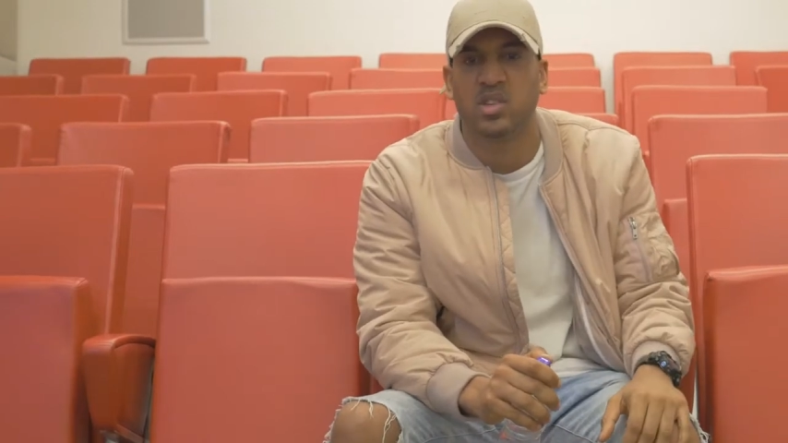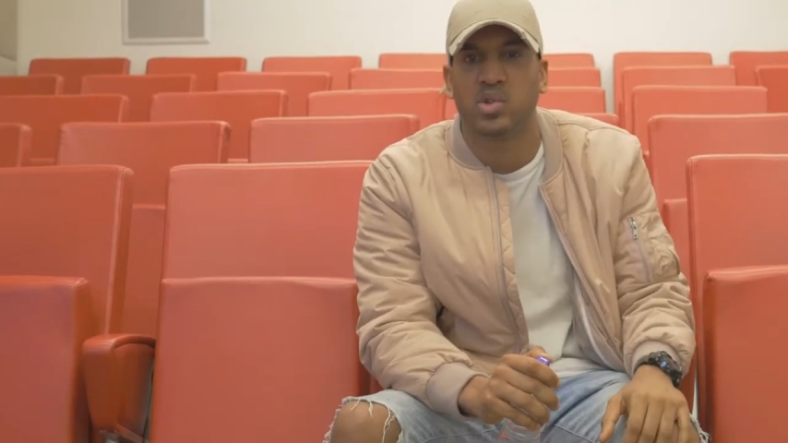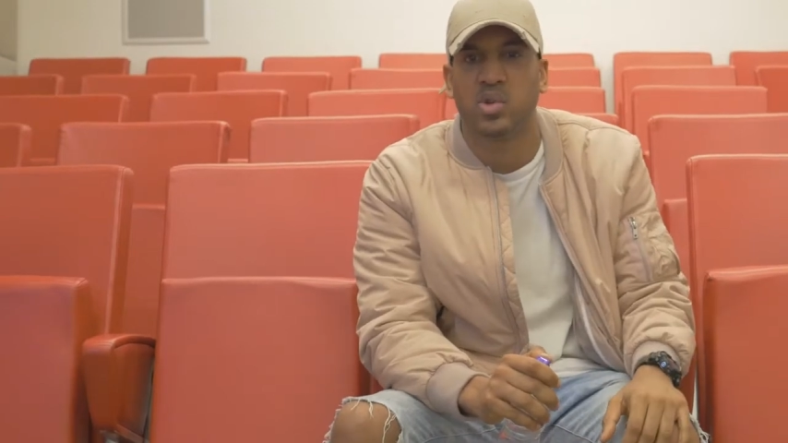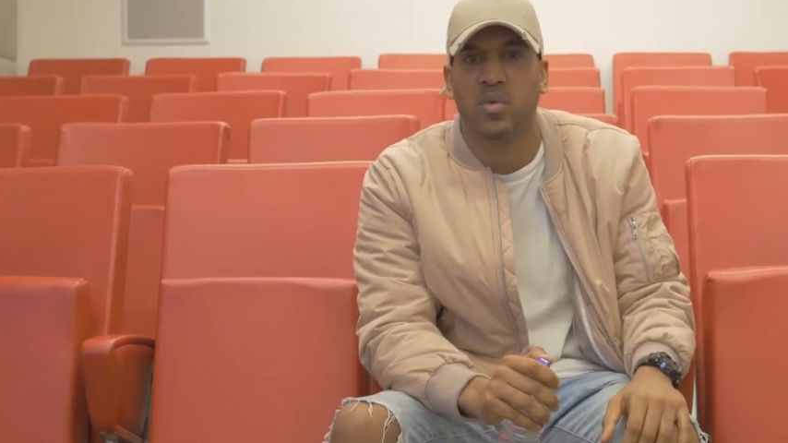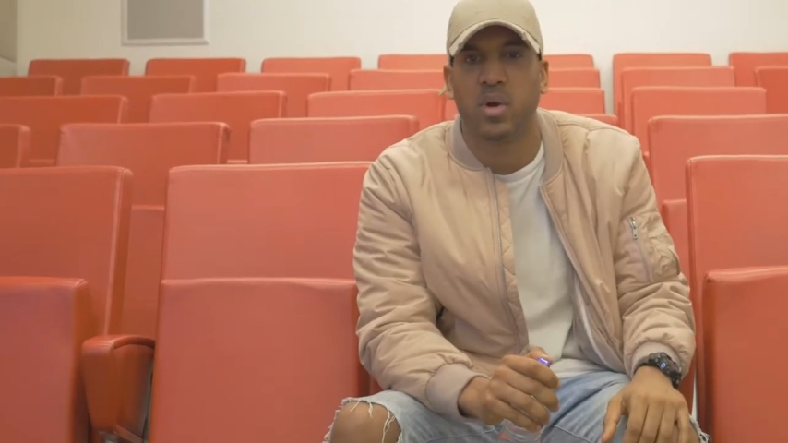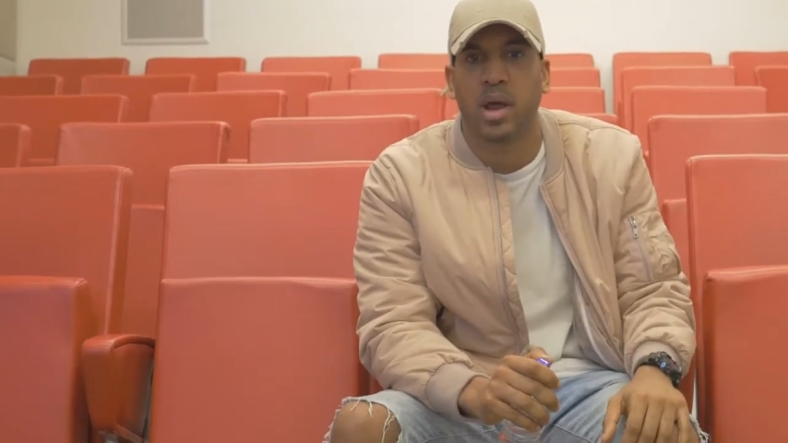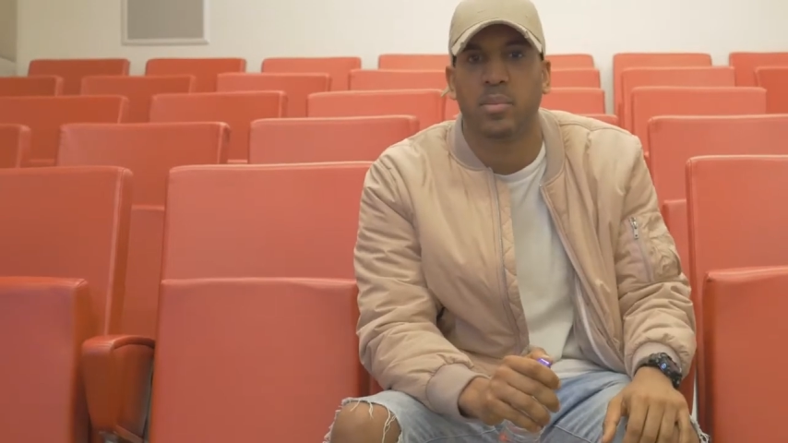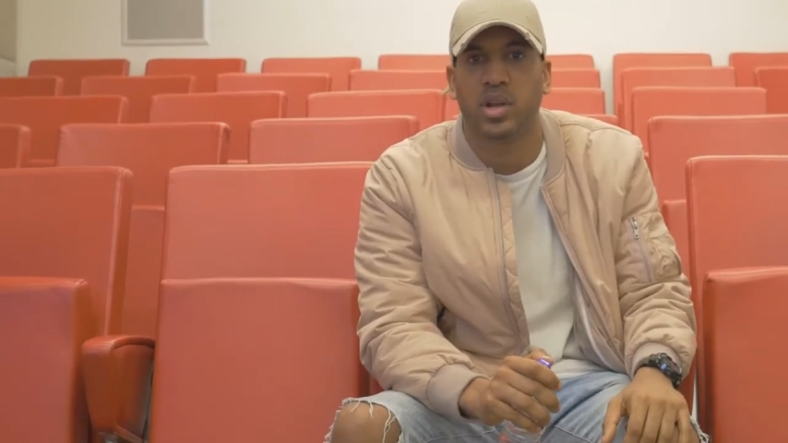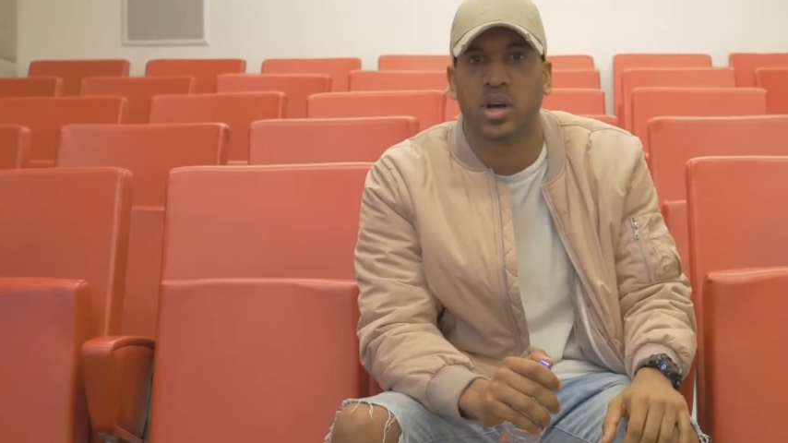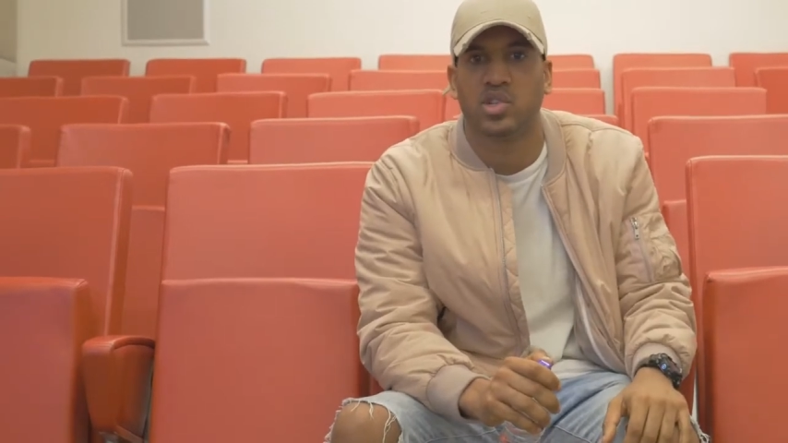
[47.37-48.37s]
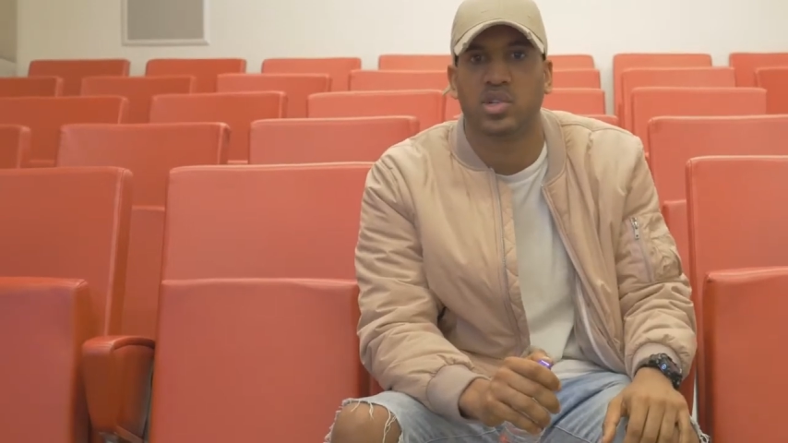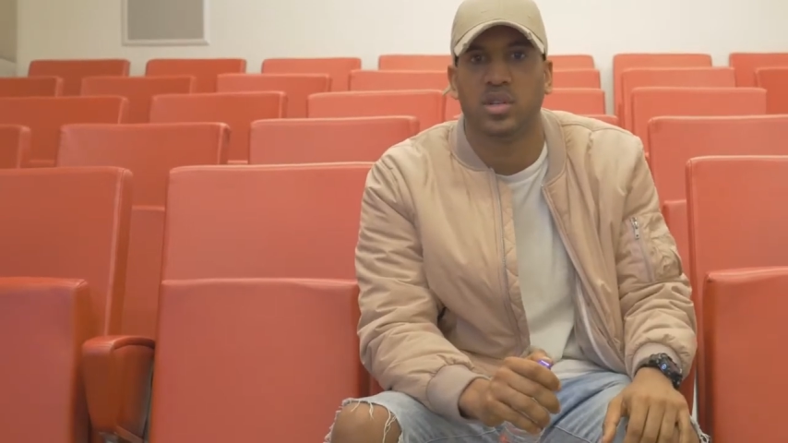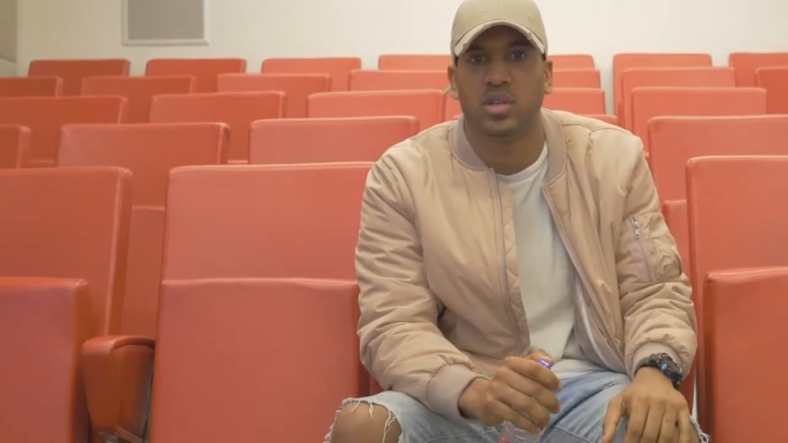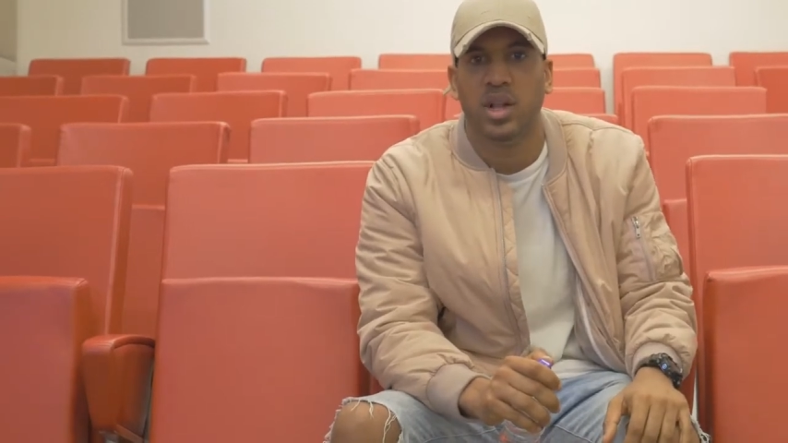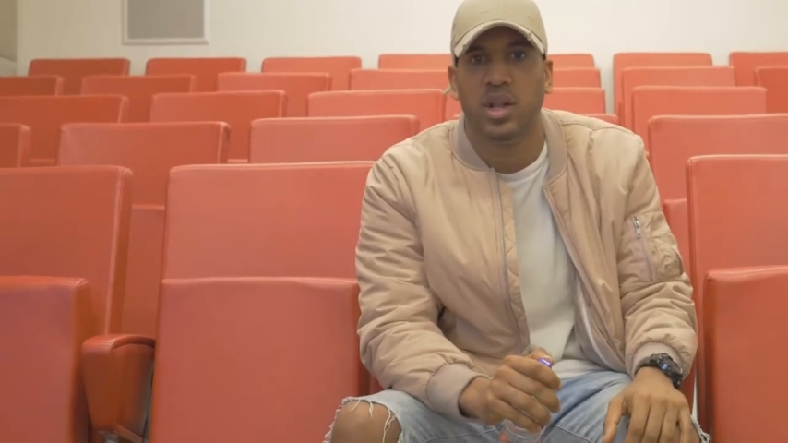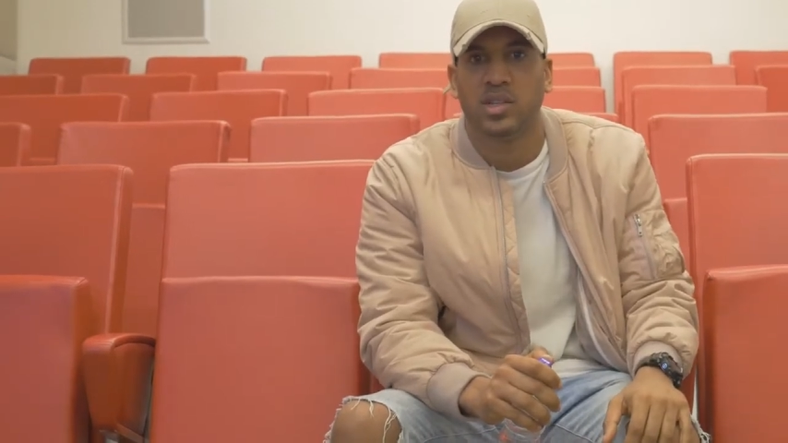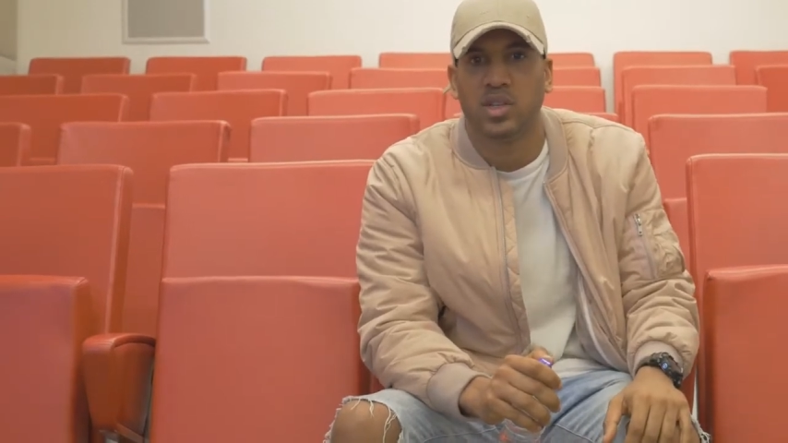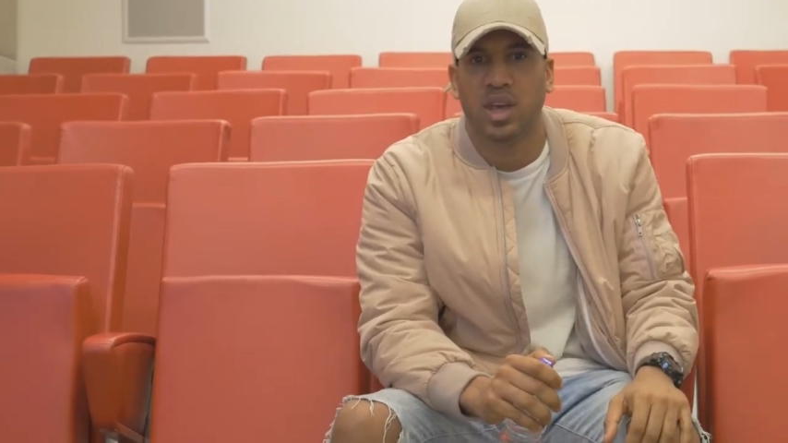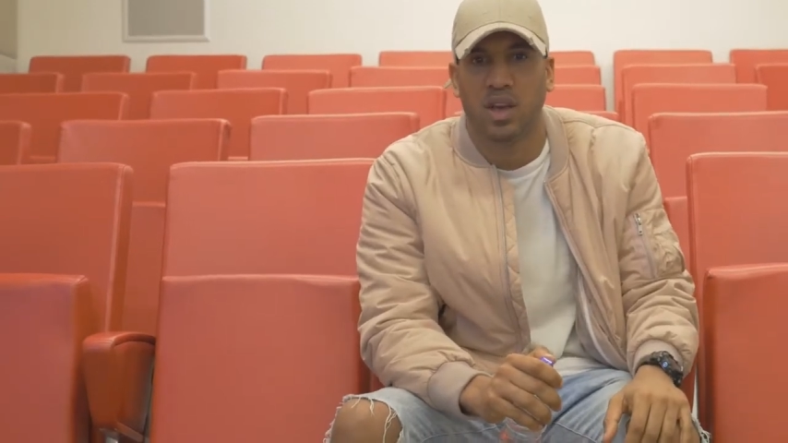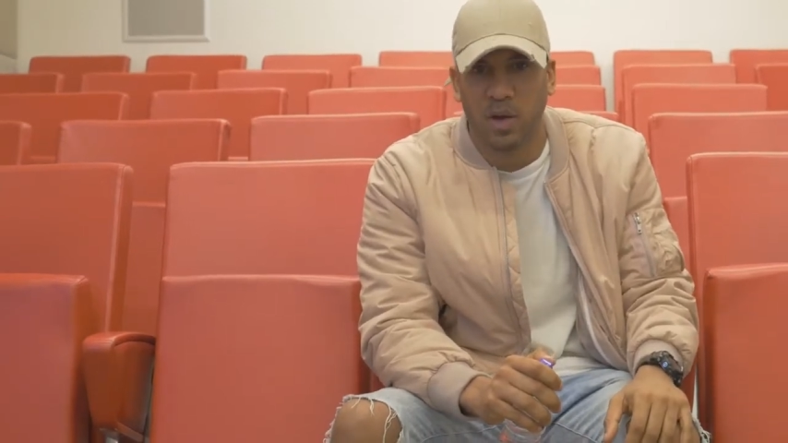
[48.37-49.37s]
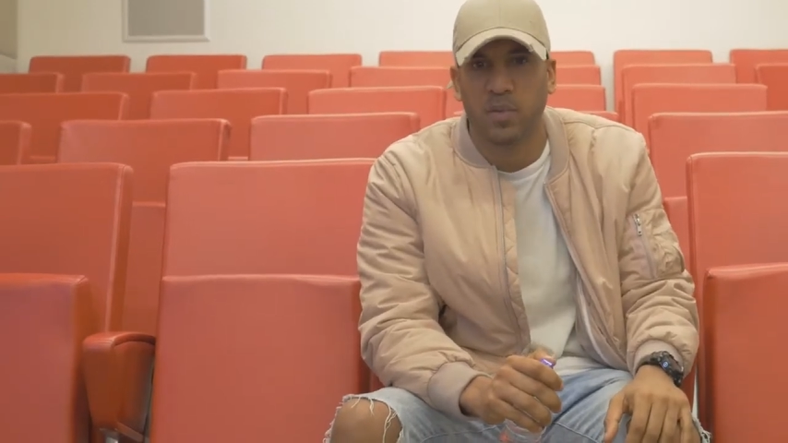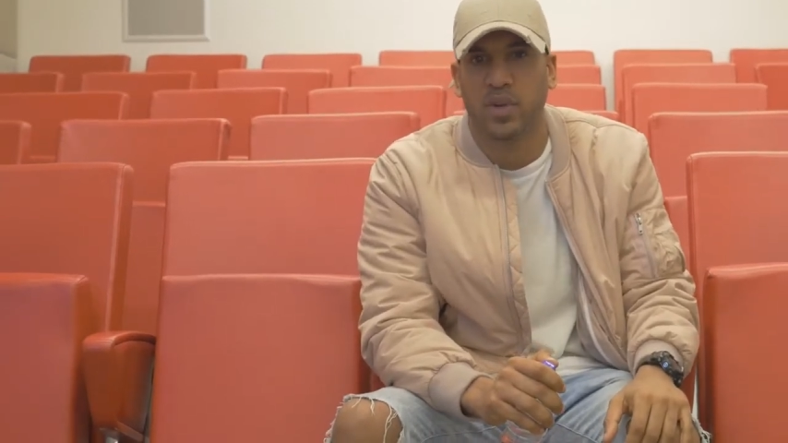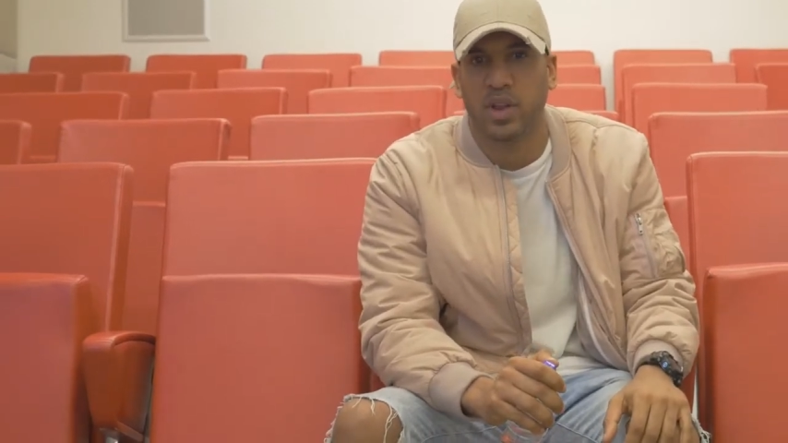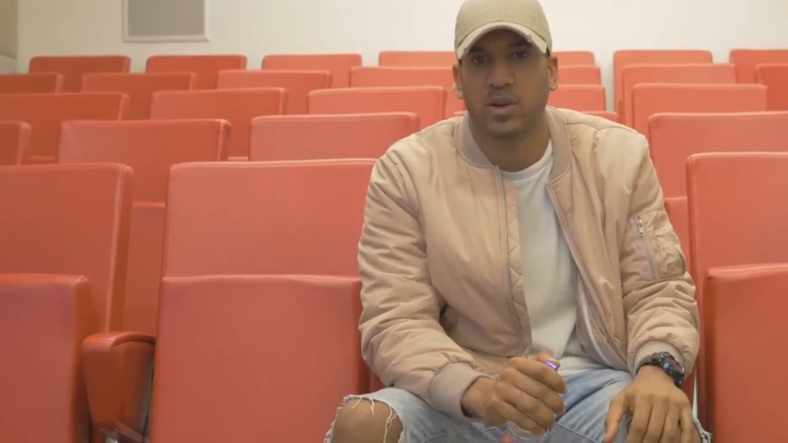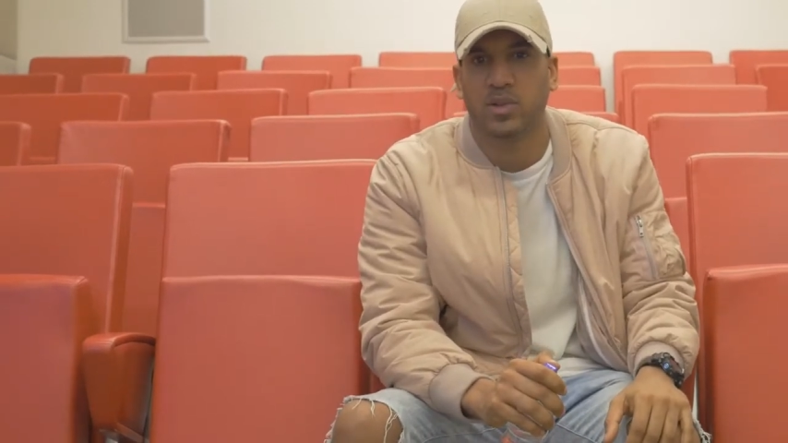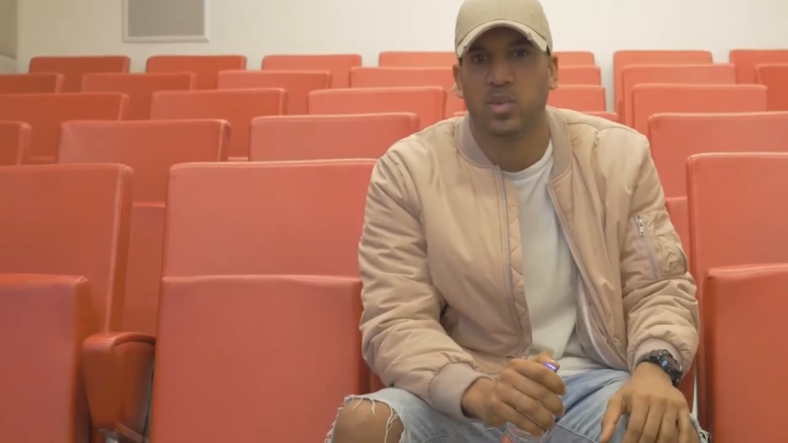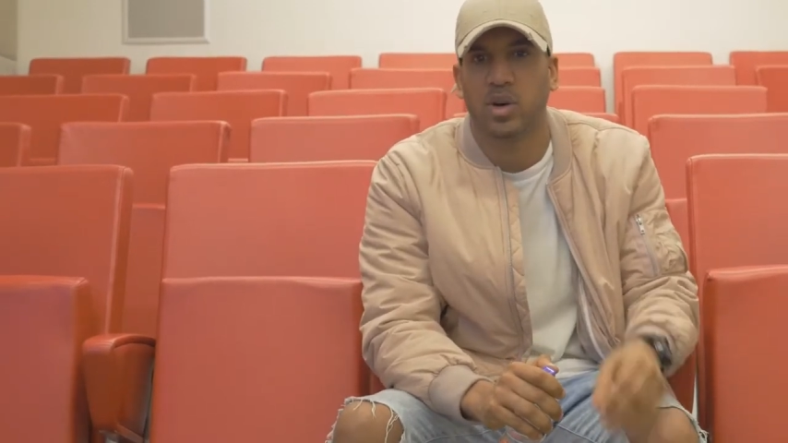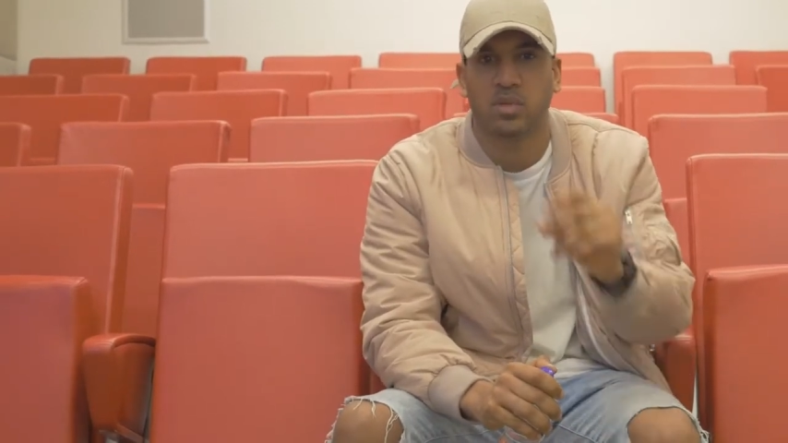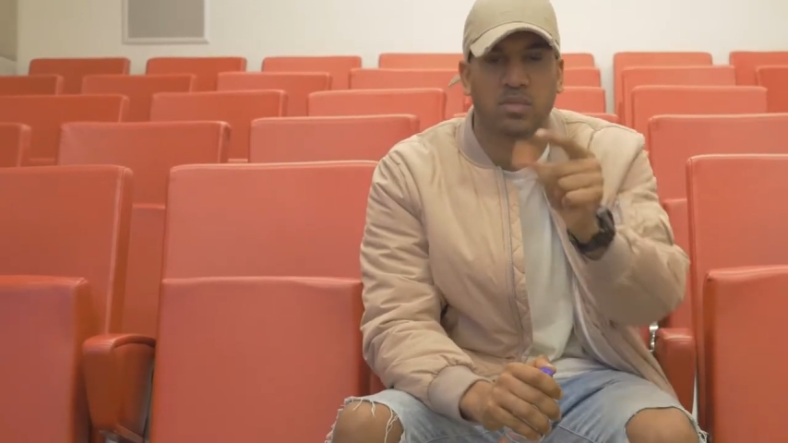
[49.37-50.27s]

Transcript: songwriting, production. So yeah, hopefully it goes well.